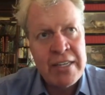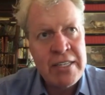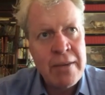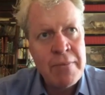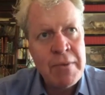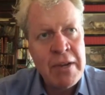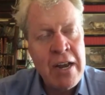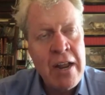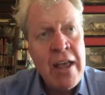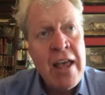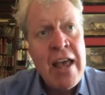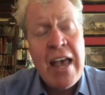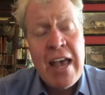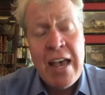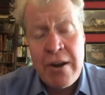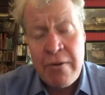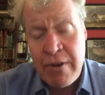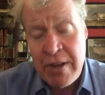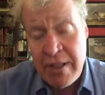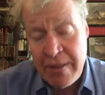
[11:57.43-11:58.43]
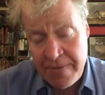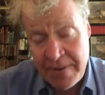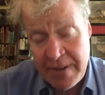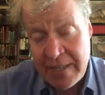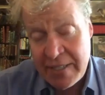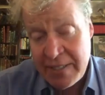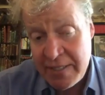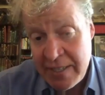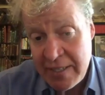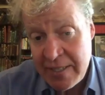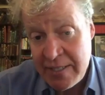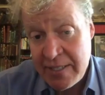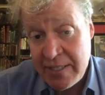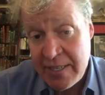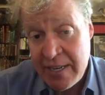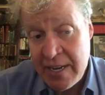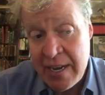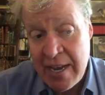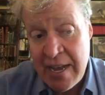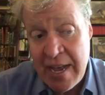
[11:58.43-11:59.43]
I mean, Henry I's
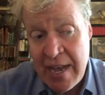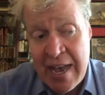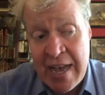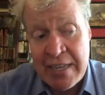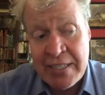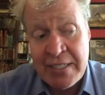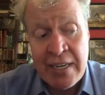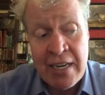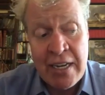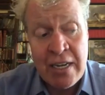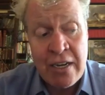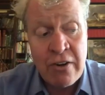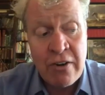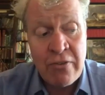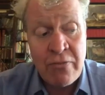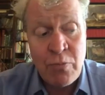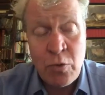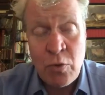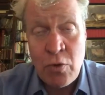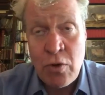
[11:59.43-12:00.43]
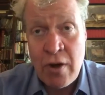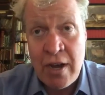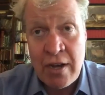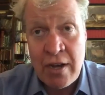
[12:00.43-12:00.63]
sister, Adela of Blois, is